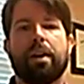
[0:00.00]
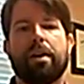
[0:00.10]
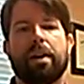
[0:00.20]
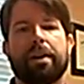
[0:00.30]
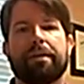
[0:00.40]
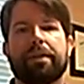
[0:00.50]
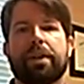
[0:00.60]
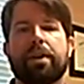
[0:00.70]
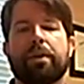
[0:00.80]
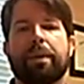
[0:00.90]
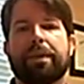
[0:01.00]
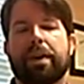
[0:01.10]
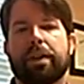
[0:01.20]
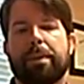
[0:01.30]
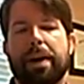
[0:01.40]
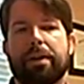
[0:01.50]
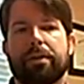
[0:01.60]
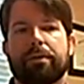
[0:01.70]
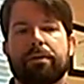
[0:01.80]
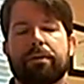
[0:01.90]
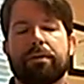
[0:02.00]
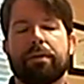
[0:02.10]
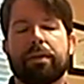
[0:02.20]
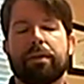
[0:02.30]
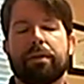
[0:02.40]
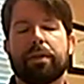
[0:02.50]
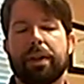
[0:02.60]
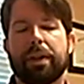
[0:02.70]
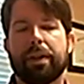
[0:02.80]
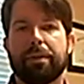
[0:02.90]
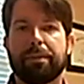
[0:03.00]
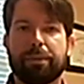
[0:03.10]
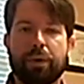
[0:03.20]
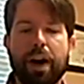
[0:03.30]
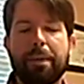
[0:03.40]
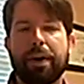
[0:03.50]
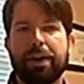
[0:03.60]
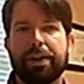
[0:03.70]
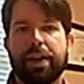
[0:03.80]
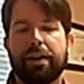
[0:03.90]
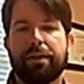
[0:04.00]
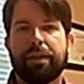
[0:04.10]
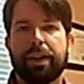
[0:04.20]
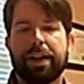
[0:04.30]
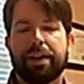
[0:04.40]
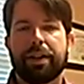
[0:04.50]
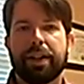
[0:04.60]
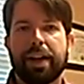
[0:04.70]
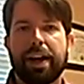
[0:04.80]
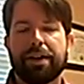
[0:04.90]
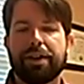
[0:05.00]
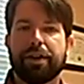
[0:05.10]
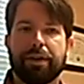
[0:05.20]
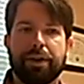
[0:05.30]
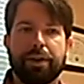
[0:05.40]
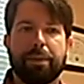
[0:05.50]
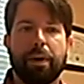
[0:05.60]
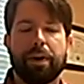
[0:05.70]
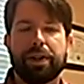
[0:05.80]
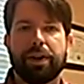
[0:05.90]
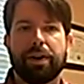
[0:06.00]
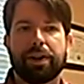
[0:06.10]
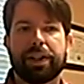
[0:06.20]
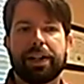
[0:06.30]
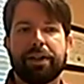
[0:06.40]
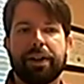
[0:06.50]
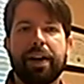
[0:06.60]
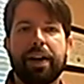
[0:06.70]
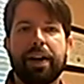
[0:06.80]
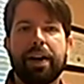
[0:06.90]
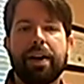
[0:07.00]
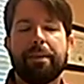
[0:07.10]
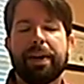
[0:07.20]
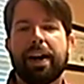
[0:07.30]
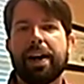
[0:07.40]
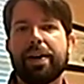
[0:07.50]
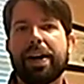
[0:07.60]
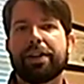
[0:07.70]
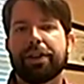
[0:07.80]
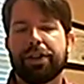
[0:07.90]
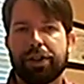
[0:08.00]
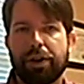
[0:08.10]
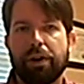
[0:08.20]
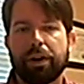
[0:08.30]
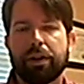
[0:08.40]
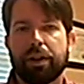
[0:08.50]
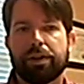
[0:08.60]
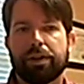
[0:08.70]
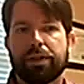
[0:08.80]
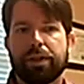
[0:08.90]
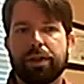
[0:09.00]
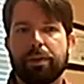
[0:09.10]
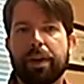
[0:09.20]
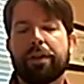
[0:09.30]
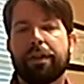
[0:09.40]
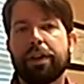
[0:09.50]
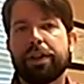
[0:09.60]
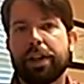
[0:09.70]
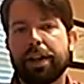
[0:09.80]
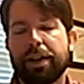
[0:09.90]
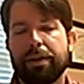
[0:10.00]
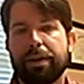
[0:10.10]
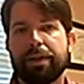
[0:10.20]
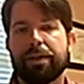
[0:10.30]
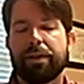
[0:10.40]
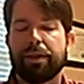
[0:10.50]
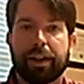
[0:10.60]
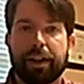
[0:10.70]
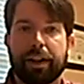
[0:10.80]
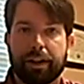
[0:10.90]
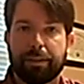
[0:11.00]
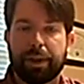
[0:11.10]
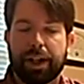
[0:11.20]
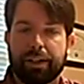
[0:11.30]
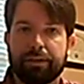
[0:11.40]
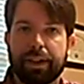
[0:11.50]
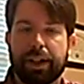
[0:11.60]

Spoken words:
Alright, so we've talked about some of the primary stuff related to litigation, who the parties are, etc. Now, how do you actually start a lawsuit? Well, first thing you do is you file a complaint.